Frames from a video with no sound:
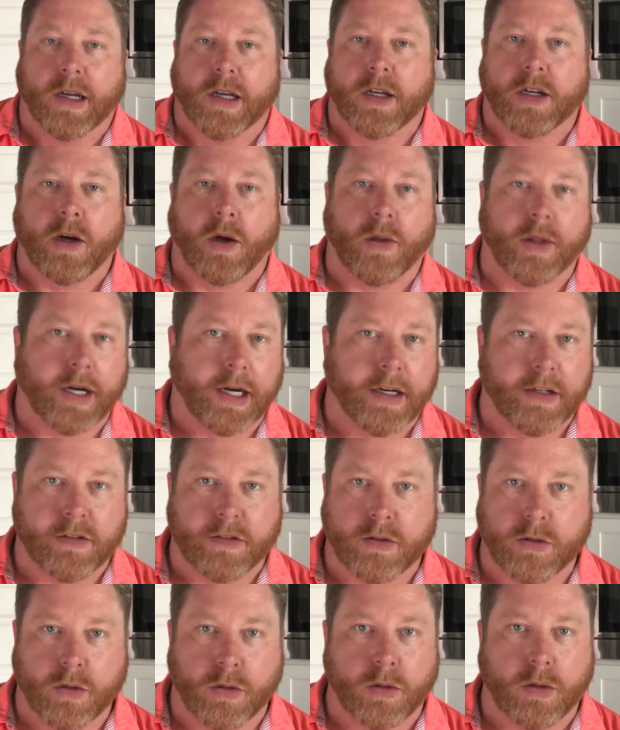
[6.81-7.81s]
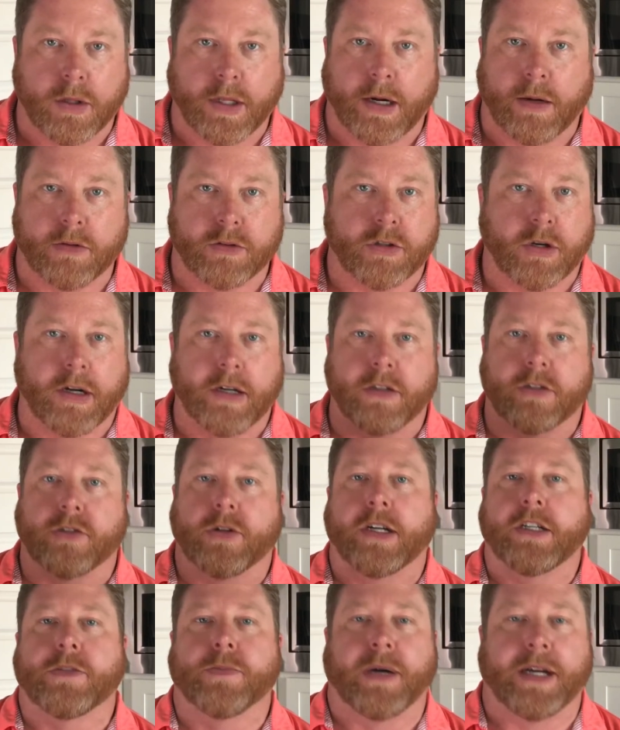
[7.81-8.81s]
culinary school and I was trying to
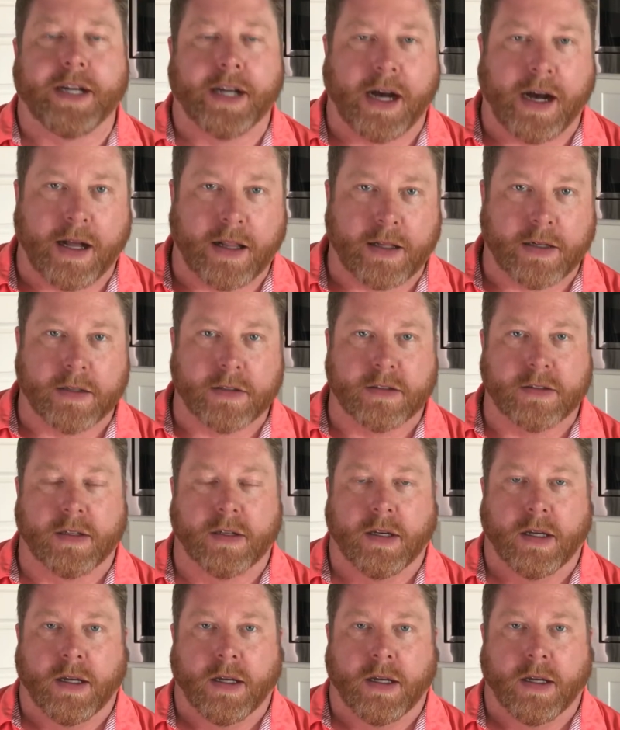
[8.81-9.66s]
stretch my dollars